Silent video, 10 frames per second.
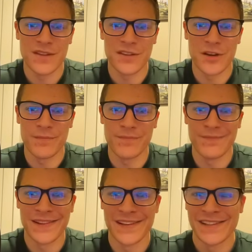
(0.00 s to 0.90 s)
So
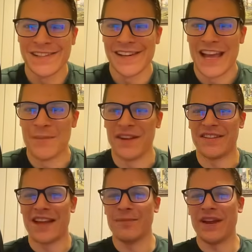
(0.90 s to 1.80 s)

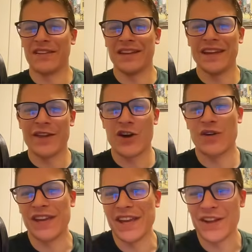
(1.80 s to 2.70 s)
mnsj
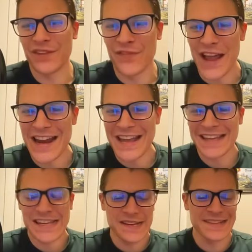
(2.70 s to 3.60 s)
though, he is
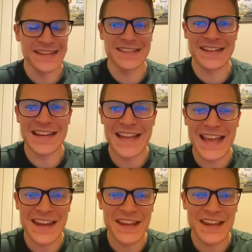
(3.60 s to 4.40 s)
fighting. He's not done yet.